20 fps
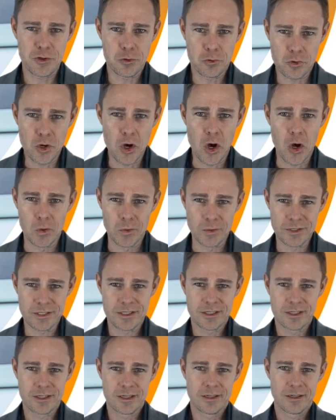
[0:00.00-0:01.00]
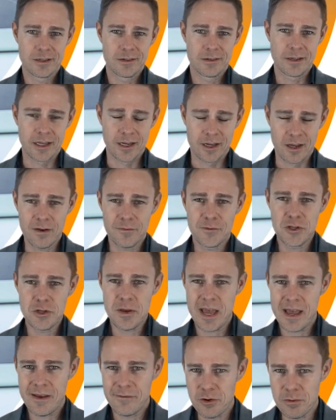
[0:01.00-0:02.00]
your goals and after you
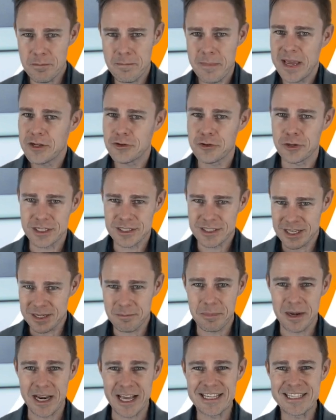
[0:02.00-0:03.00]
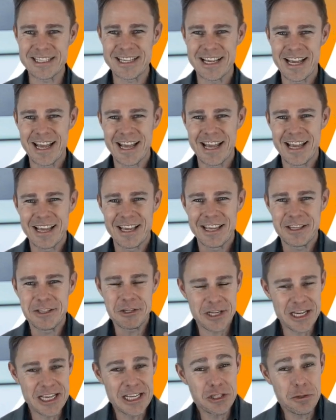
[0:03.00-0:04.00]
have your metrics in place,
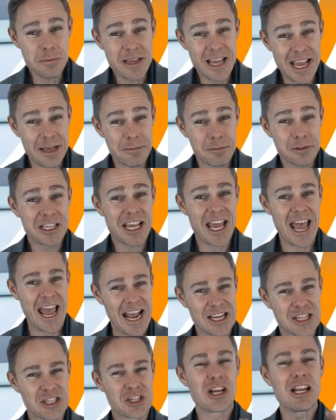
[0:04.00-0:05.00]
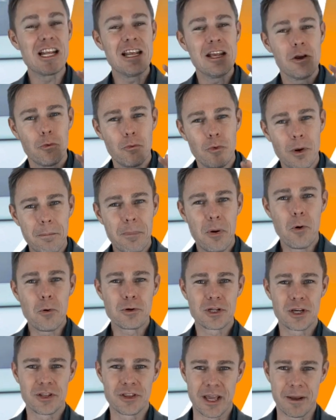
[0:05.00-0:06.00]
you need to be able to actually
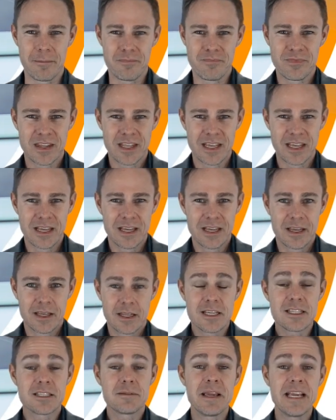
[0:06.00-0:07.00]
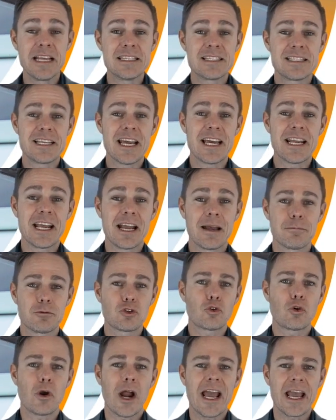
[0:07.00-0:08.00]
report on them. This means setting up
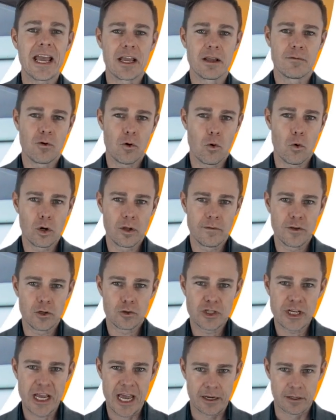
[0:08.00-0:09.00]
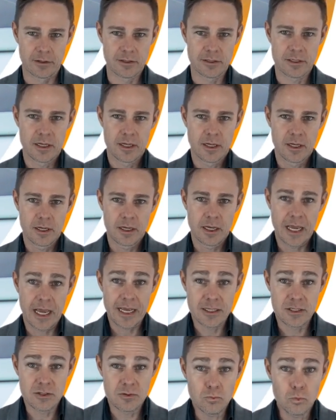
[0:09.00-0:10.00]
tracking for all of your channels,
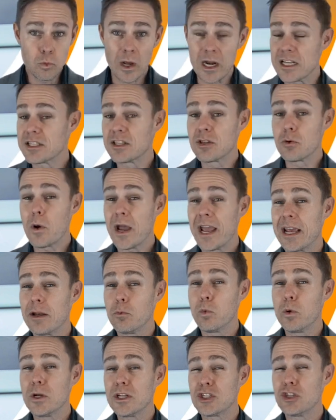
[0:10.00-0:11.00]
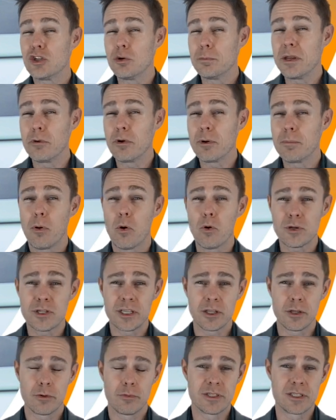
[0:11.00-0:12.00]
as well as the way in which you'll be
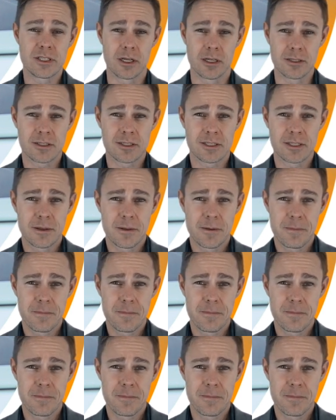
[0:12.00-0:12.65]
reporting the results.